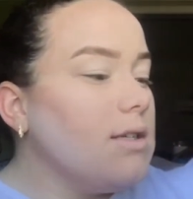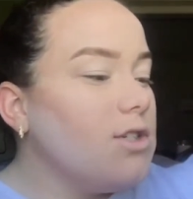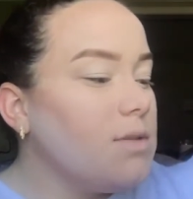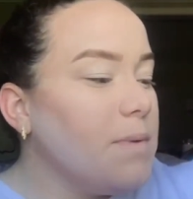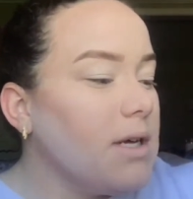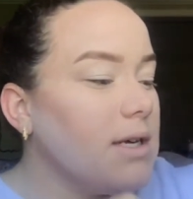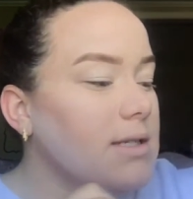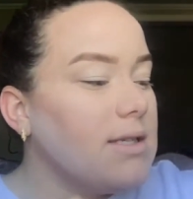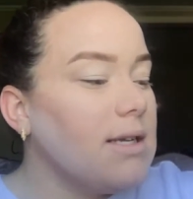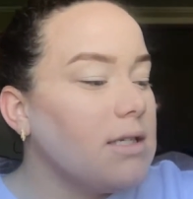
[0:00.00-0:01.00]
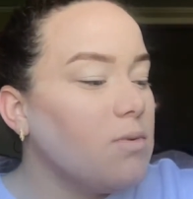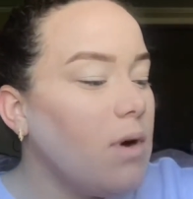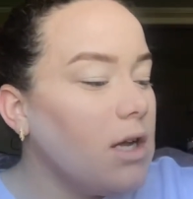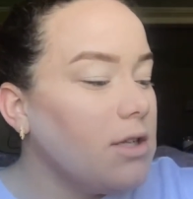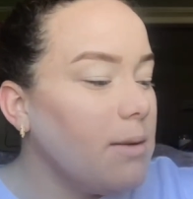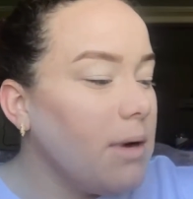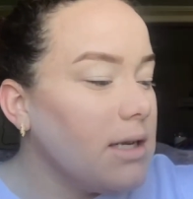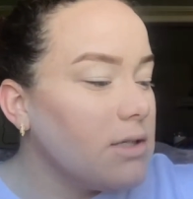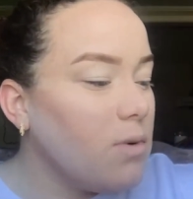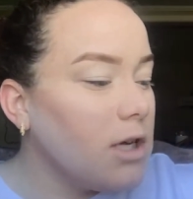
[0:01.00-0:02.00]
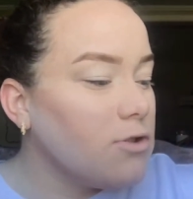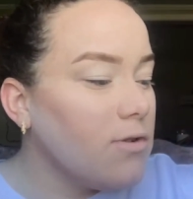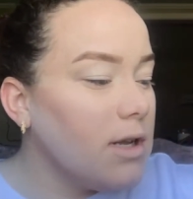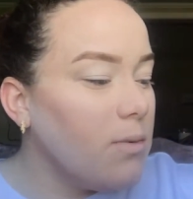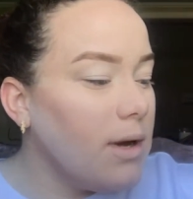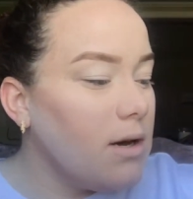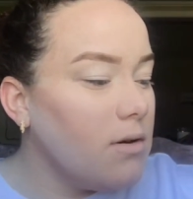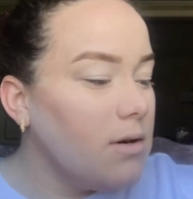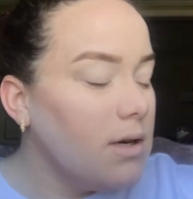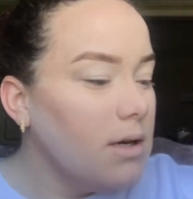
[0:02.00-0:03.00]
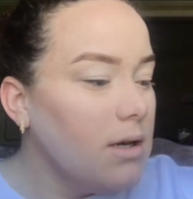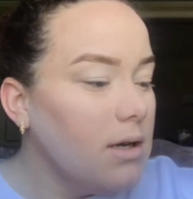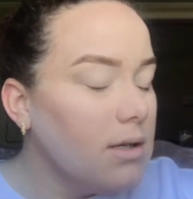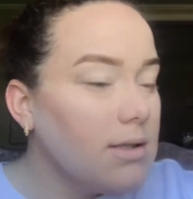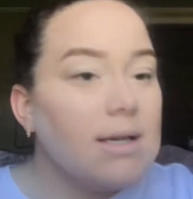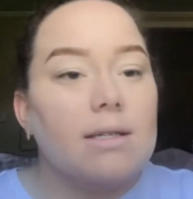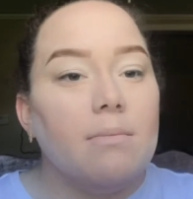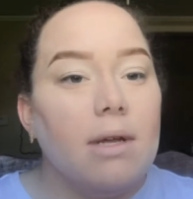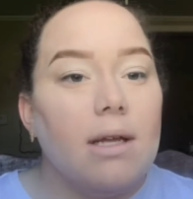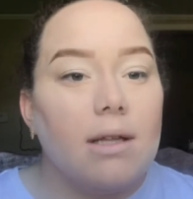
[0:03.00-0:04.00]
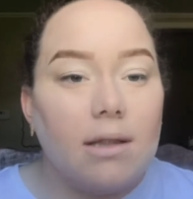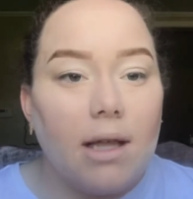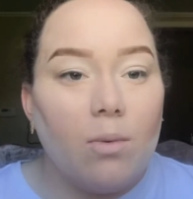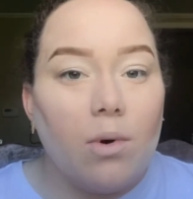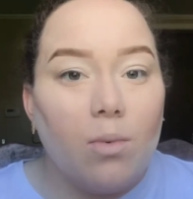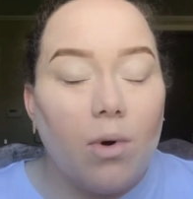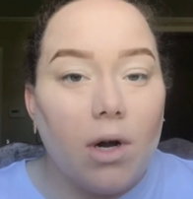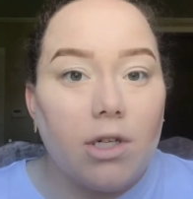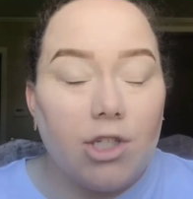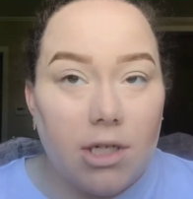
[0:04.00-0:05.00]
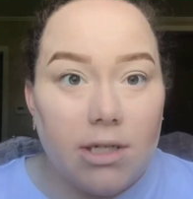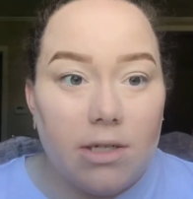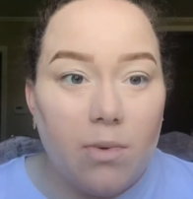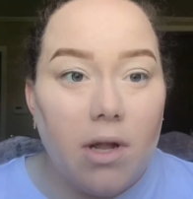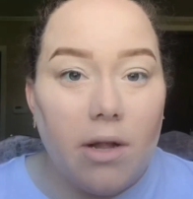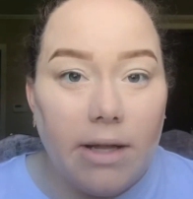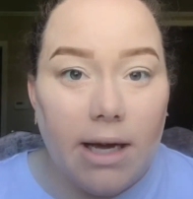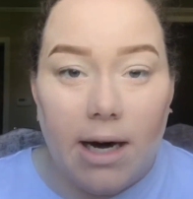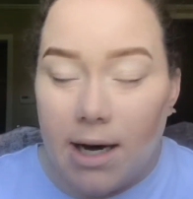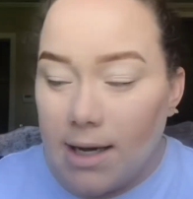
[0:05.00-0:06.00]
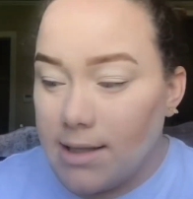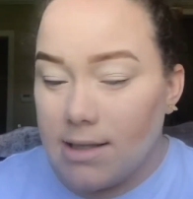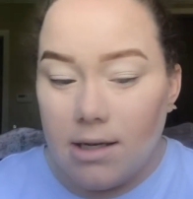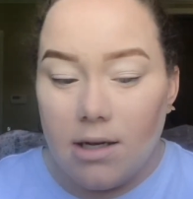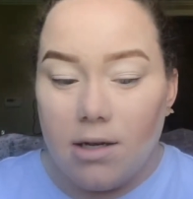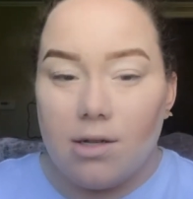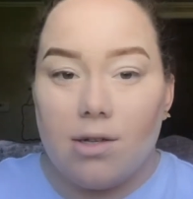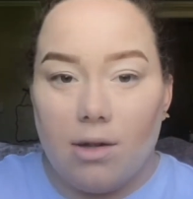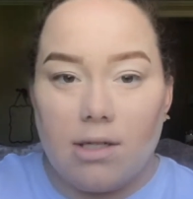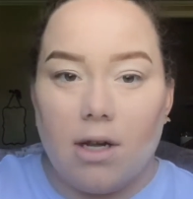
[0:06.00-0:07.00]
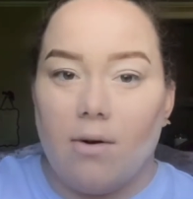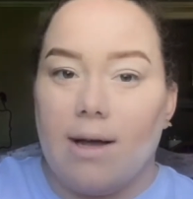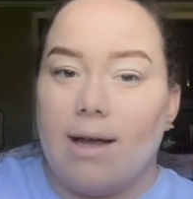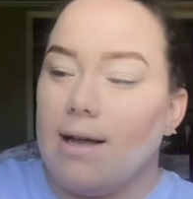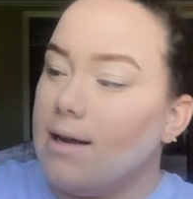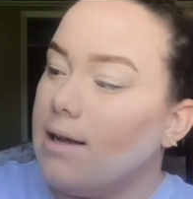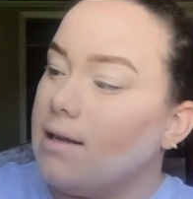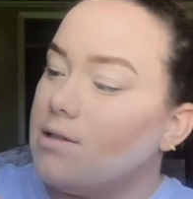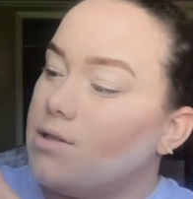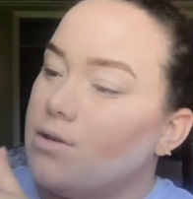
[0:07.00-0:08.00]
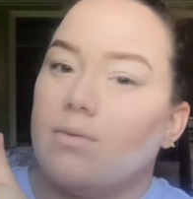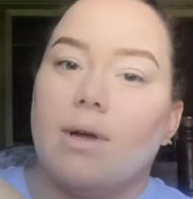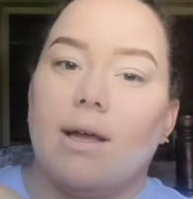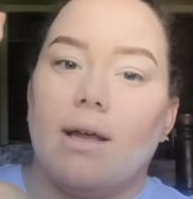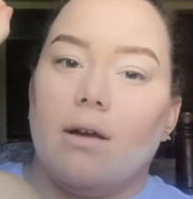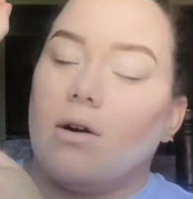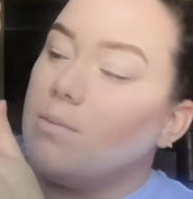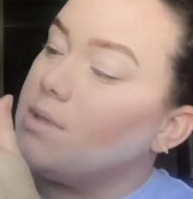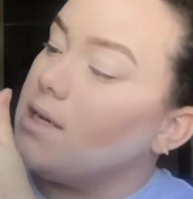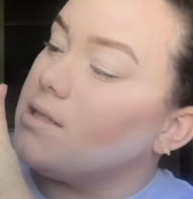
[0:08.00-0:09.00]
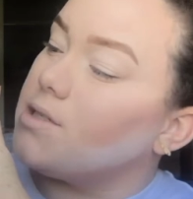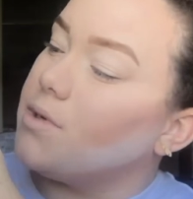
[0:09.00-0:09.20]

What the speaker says: just because they might swatch really well, doesn't mean that they will work just as well on the eyes. So let's go ahead and do a arm test.